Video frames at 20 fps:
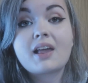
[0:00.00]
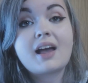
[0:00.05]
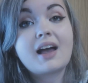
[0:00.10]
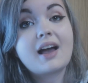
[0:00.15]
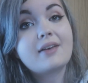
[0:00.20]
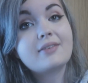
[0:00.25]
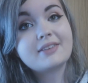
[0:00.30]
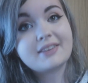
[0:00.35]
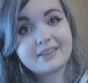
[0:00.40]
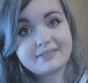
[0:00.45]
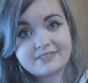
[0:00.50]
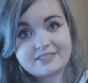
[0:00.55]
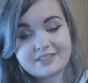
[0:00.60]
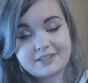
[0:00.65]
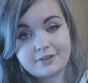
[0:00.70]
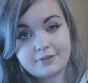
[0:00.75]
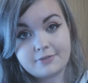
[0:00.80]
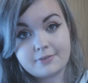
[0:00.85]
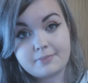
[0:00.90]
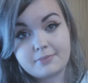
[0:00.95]
I would love to
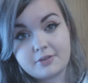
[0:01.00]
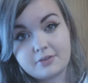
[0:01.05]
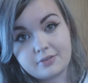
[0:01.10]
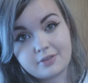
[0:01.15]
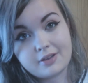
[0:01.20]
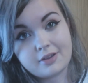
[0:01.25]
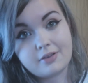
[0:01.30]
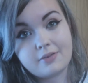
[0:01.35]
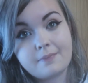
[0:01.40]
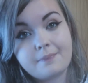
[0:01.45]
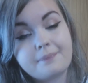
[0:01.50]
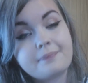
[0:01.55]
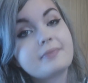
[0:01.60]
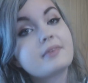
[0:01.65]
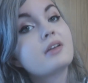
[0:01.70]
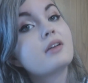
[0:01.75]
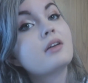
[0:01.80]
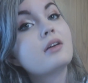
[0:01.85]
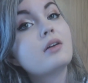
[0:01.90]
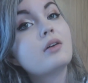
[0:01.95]
hear from you though.
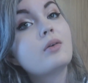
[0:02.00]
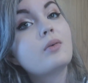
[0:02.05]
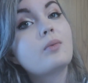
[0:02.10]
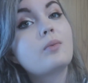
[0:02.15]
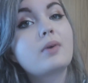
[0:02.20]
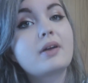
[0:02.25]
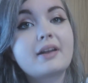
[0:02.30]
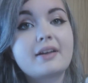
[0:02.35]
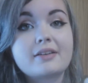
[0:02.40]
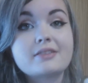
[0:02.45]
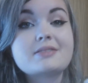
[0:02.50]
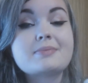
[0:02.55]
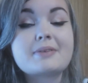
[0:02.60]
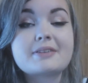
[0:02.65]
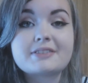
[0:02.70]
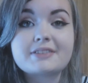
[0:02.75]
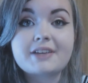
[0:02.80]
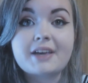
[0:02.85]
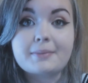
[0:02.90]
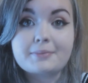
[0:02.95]
What else
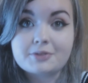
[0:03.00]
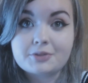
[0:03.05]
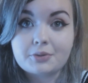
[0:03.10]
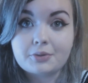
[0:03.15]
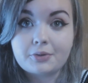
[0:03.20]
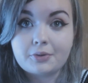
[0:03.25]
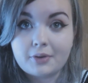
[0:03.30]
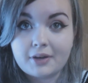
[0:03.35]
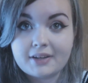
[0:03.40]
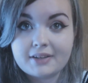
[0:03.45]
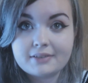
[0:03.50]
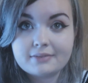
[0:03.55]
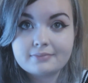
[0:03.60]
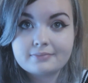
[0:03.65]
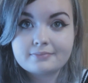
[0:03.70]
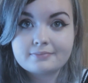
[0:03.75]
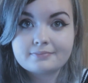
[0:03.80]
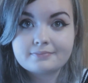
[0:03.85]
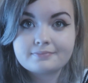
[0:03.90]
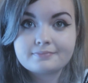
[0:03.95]
makes a game store great?
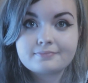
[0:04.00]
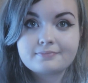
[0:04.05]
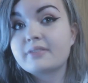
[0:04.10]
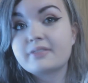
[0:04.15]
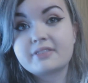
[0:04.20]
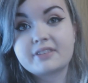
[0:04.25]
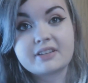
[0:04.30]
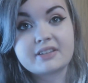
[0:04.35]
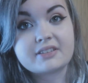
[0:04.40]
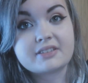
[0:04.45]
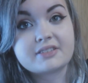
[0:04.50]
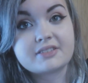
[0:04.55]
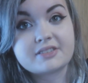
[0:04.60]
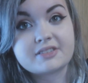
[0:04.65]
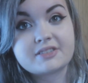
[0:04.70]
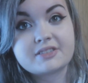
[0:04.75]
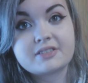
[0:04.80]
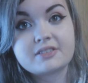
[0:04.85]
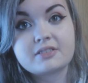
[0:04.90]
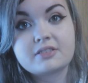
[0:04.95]

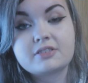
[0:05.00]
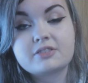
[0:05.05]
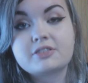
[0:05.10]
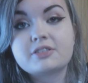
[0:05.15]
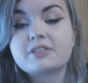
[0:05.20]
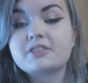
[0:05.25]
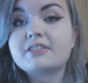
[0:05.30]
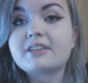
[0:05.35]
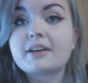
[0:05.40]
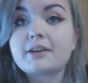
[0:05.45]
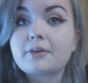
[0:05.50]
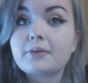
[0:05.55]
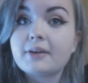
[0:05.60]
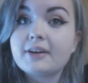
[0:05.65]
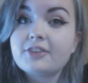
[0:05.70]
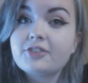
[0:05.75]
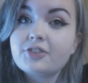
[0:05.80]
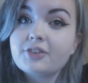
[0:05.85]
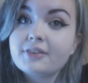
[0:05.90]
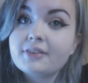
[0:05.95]
Does good
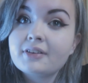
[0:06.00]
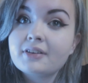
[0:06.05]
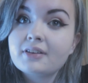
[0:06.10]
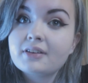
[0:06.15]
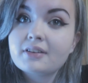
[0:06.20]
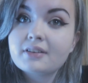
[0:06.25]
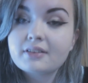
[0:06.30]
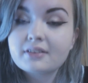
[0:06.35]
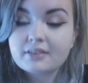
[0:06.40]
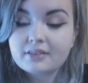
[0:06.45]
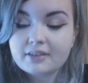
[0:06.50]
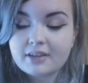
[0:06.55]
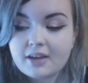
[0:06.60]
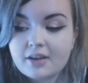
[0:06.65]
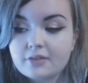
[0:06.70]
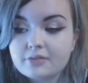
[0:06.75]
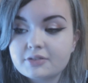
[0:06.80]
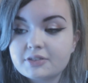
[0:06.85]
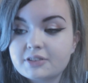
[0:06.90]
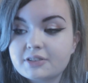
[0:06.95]
decoration
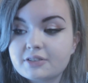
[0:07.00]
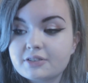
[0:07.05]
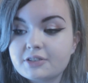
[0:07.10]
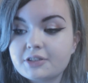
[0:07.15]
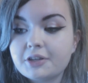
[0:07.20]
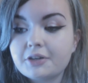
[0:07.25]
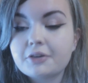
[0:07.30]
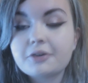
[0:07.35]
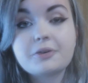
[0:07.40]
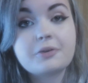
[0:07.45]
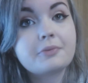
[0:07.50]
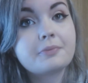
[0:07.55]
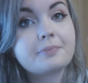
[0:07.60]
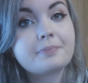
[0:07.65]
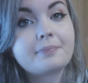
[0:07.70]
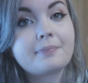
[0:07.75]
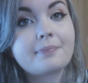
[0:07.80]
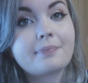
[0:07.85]
count to you?